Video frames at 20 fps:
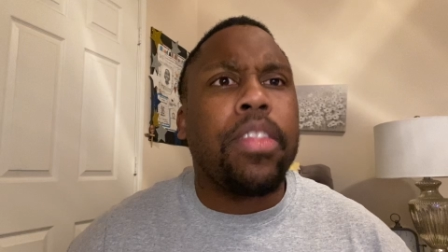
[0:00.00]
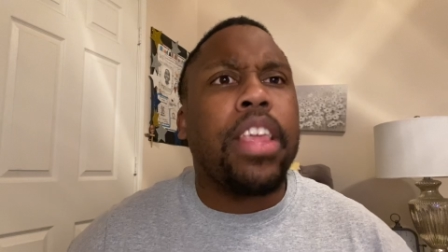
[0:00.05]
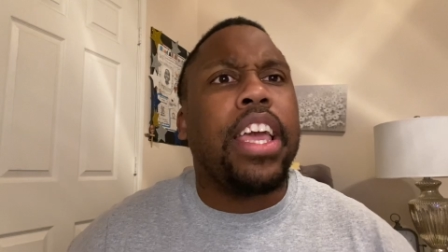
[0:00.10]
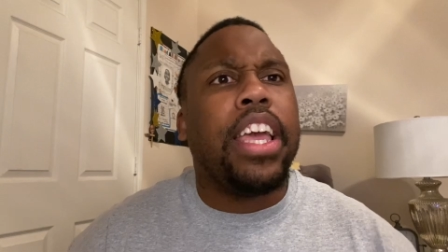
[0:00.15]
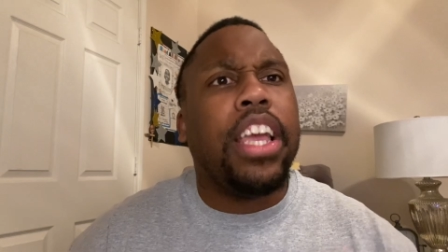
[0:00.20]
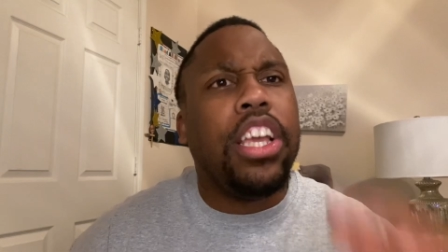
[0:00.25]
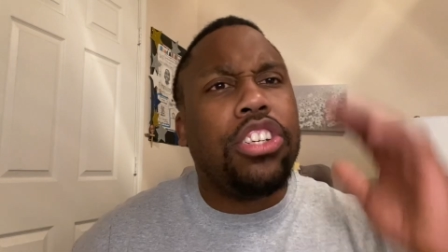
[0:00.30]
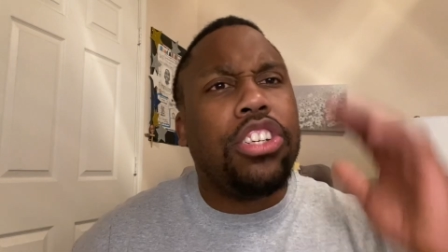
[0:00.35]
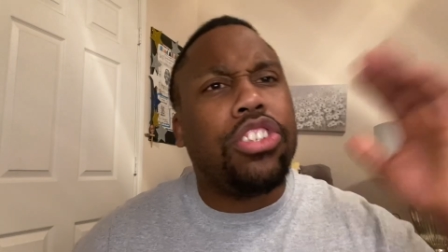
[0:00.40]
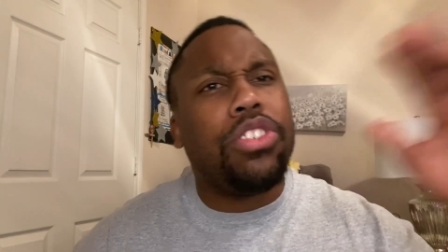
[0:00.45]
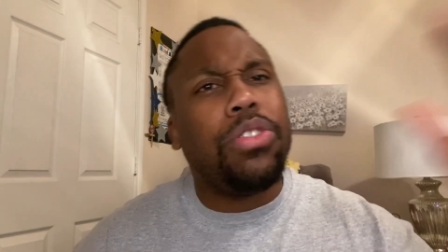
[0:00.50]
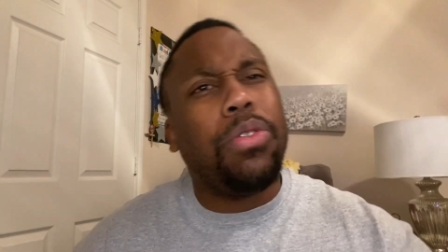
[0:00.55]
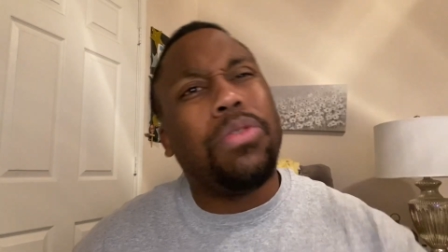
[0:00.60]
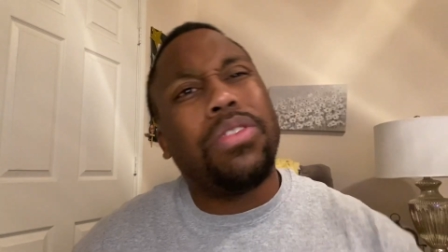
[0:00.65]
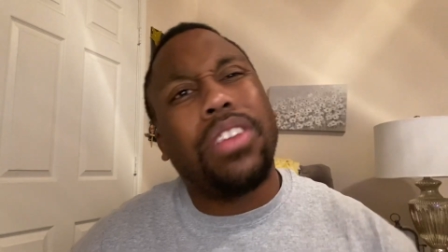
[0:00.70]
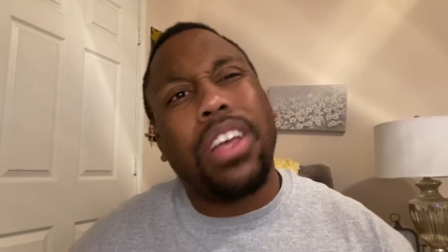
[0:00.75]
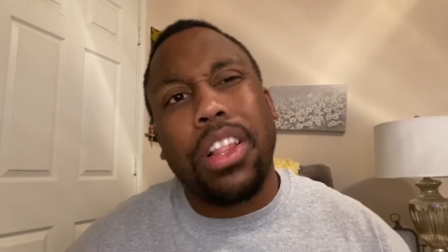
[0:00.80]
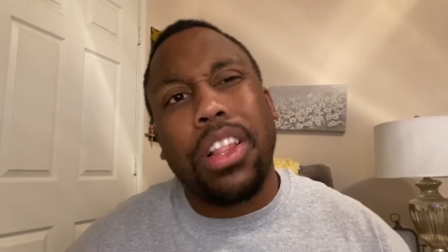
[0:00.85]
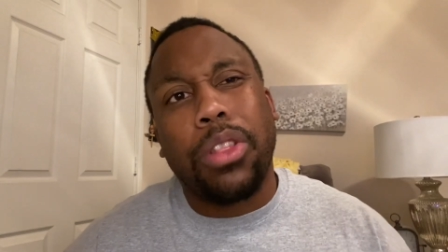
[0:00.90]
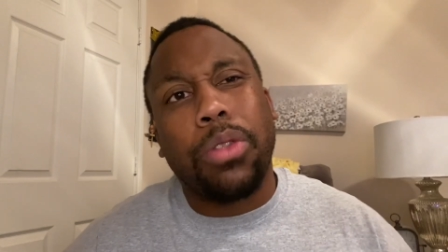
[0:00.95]
He shoots
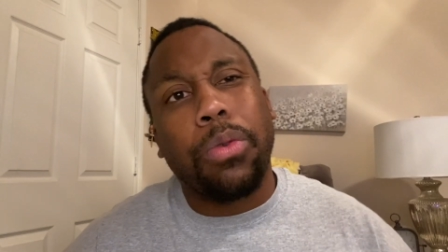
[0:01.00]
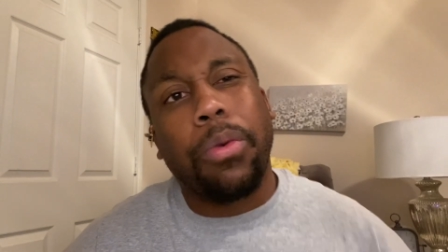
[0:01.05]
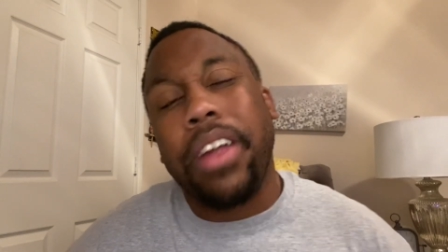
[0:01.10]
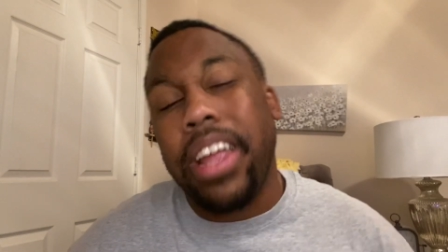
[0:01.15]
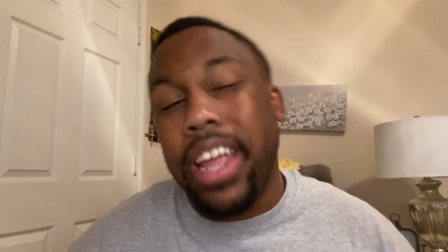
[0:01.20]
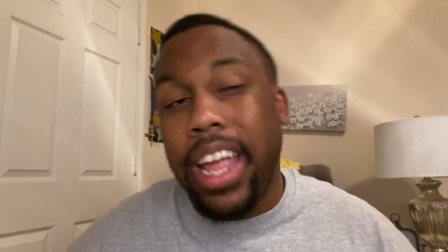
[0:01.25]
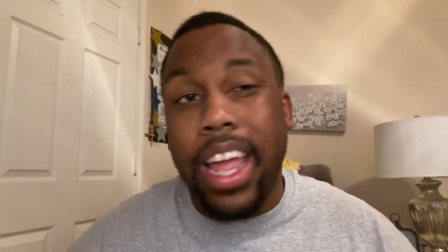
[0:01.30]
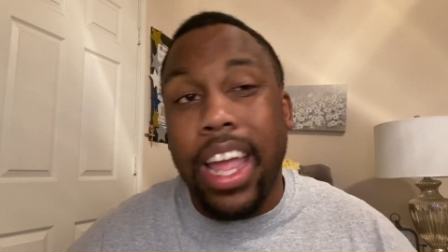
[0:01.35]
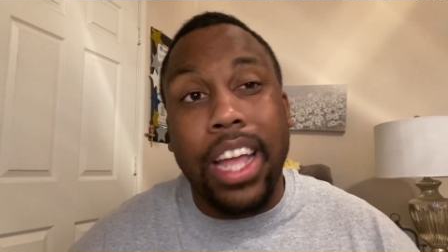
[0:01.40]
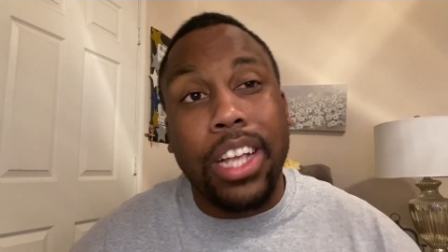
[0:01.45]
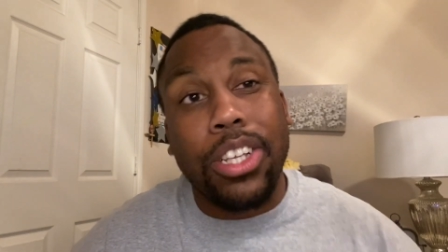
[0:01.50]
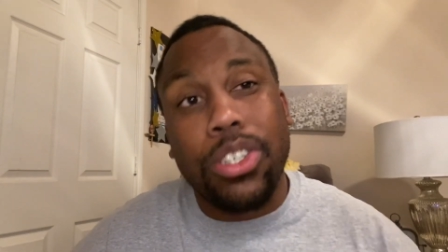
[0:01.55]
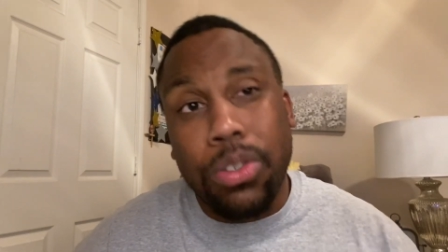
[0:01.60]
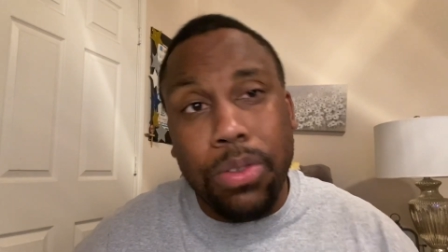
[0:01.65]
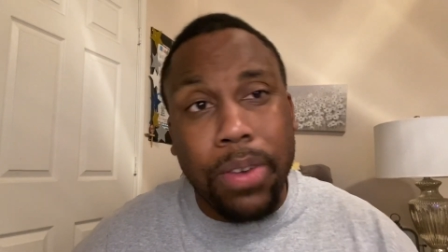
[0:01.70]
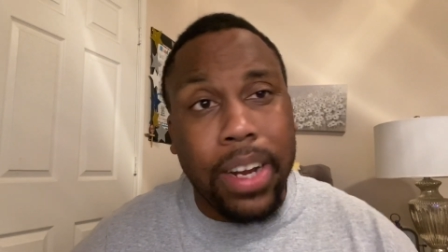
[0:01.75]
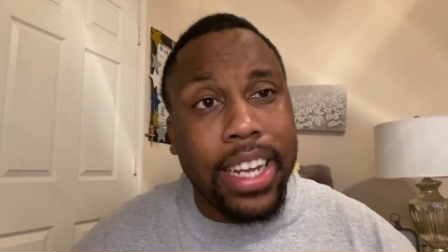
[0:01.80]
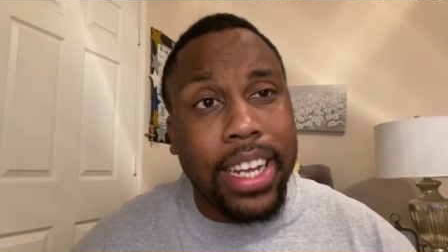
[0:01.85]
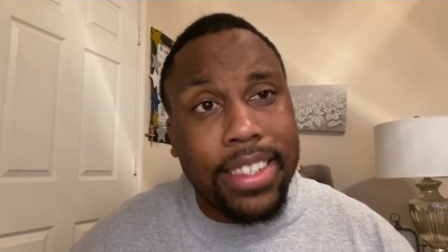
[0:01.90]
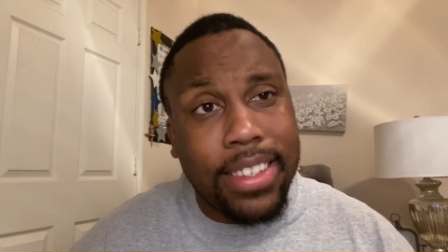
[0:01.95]
a 3 in
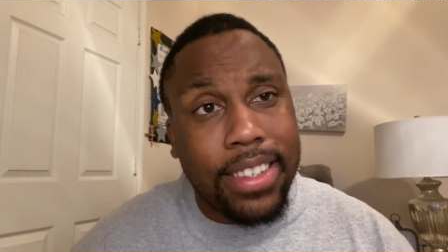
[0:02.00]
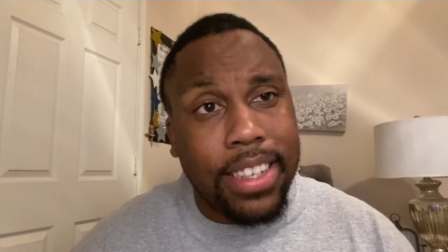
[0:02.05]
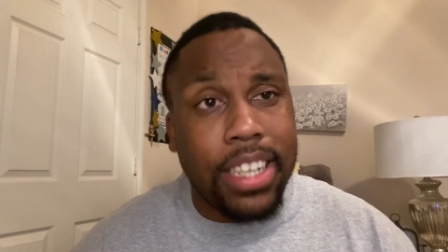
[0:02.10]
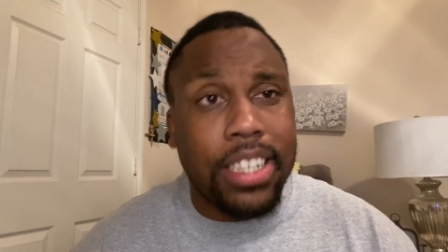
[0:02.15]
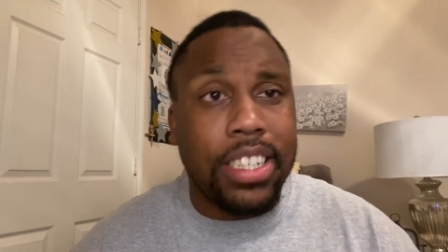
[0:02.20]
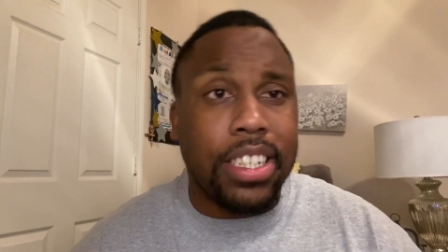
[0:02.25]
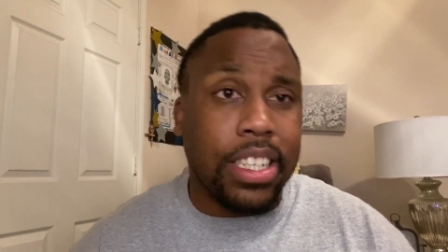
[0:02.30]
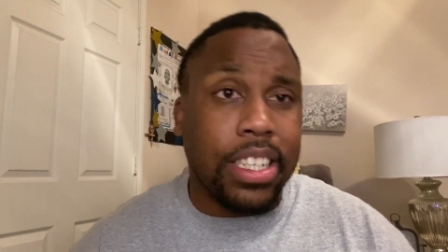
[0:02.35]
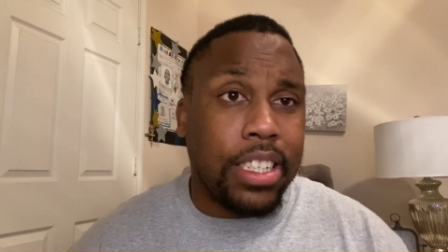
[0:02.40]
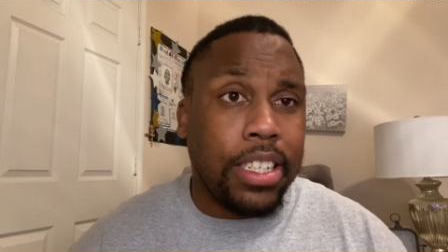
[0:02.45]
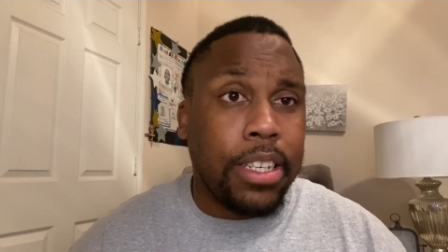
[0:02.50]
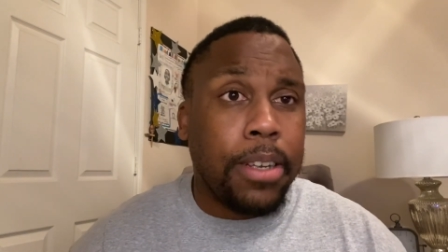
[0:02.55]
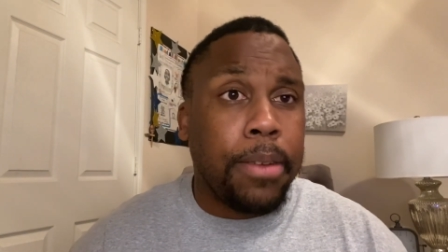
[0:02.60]
transition.